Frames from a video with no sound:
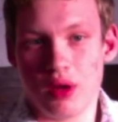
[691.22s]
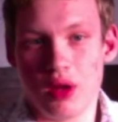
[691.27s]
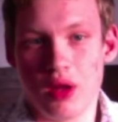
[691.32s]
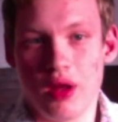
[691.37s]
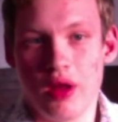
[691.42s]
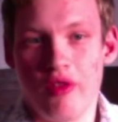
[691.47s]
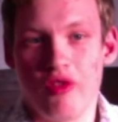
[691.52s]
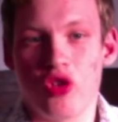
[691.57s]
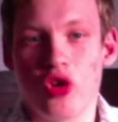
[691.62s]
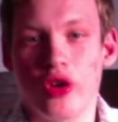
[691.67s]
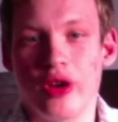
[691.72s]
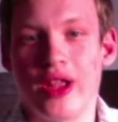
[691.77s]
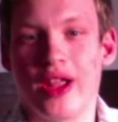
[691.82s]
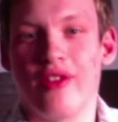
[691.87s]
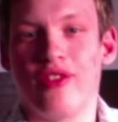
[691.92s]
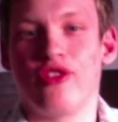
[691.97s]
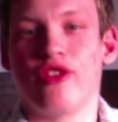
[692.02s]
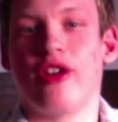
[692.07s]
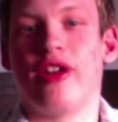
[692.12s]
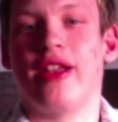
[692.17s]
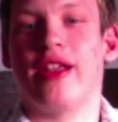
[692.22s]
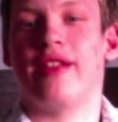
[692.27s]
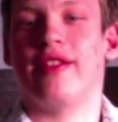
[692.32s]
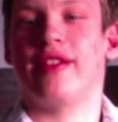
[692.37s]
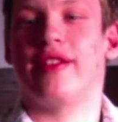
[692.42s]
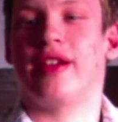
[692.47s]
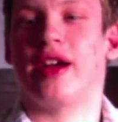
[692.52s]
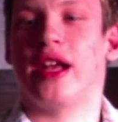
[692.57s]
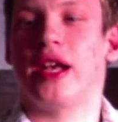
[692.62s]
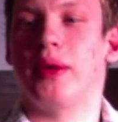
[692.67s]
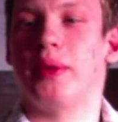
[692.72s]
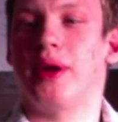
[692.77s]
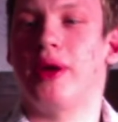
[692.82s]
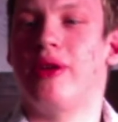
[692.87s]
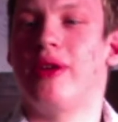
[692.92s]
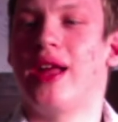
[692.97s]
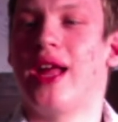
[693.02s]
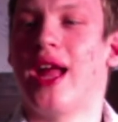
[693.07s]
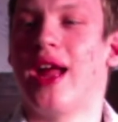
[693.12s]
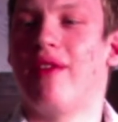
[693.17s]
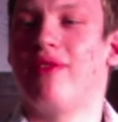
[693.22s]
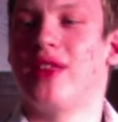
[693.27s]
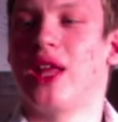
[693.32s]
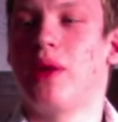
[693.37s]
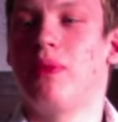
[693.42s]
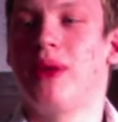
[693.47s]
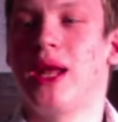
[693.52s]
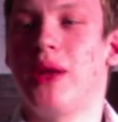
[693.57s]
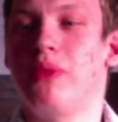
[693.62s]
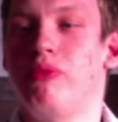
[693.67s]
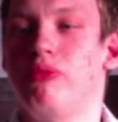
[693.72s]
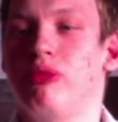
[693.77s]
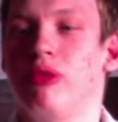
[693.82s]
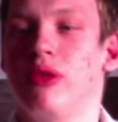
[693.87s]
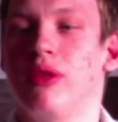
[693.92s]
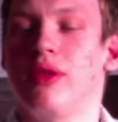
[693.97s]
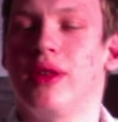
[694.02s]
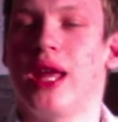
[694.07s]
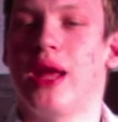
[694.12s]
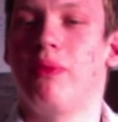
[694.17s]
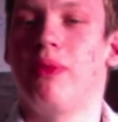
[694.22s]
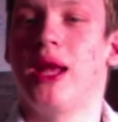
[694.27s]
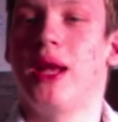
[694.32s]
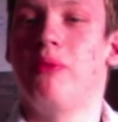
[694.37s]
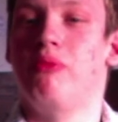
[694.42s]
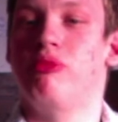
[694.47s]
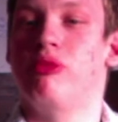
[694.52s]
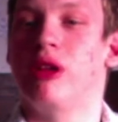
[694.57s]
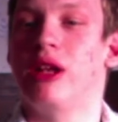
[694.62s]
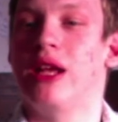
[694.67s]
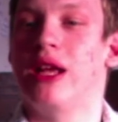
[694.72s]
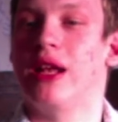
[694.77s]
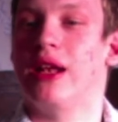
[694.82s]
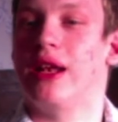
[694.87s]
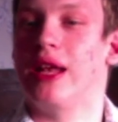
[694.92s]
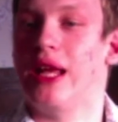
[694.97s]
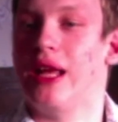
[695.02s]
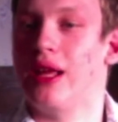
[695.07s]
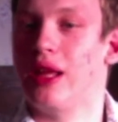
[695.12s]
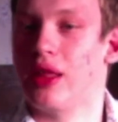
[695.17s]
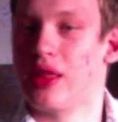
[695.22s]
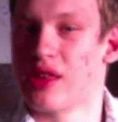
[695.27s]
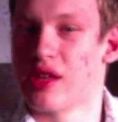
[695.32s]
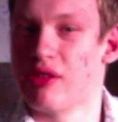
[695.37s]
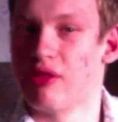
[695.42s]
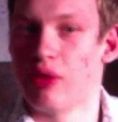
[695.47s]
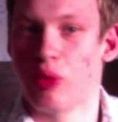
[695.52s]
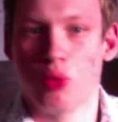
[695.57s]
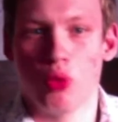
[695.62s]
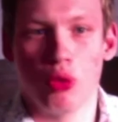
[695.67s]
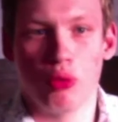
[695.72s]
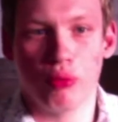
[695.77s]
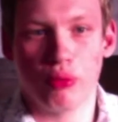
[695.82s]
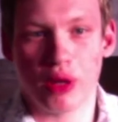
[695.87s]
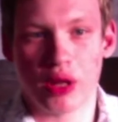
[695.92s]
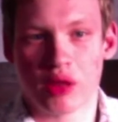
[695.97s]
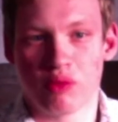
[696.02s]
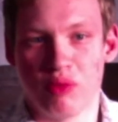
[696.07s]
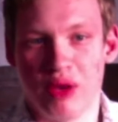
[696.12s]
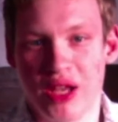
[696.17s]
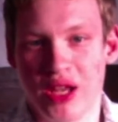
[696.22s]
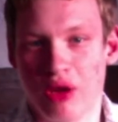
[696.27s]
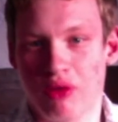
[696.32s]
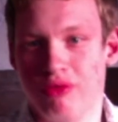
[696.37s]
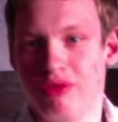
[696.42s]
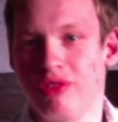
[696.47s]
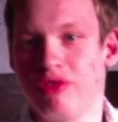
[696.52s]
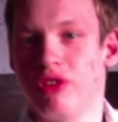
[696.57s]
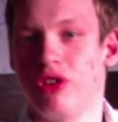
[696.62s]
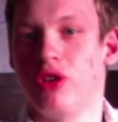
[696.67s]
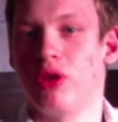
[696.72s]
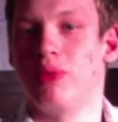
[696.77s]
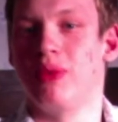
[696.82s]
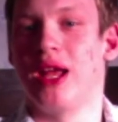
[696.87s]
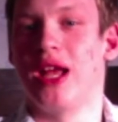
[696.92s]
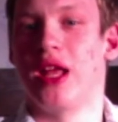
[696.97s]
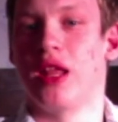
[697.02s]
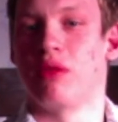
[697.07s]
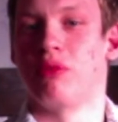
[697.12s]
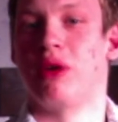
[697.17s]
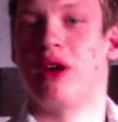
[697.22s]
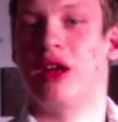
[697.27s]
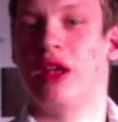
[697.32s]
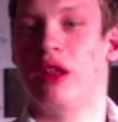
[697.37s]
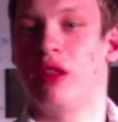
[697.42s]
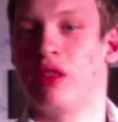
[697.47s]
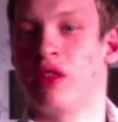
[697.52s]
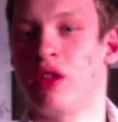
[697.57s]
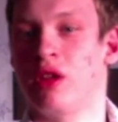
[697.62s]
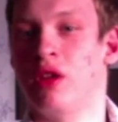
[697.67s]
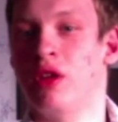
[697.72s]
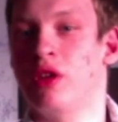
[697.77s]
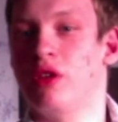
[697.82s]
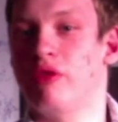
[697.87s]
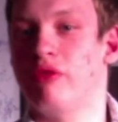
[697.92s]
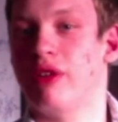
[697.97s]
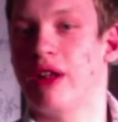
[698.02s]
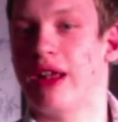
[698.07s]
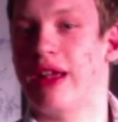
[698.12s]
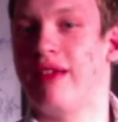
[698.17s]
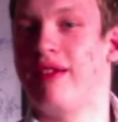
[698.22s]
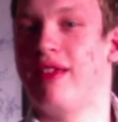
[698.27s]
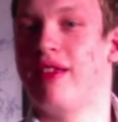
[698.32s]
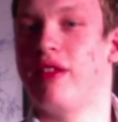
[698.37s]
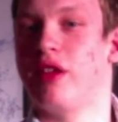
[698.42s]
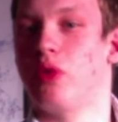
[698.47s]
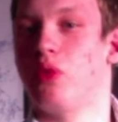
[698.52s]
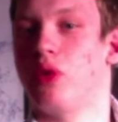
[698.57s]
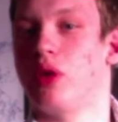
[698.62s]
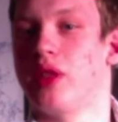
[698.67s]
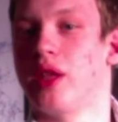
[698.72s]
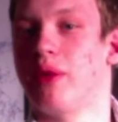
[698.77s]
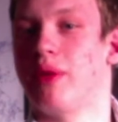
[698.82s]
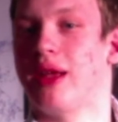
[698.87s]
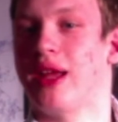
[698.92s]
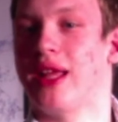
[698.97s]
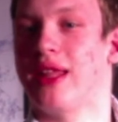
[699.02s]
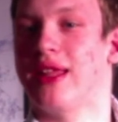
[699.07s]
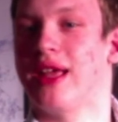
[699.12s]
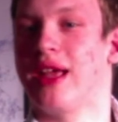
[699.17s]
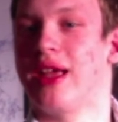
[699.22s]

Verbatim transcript: You've got to give credit to Dynamo Kiev. They played, they played brilliantly considering what must be going through the players' minds relating to what's happening in their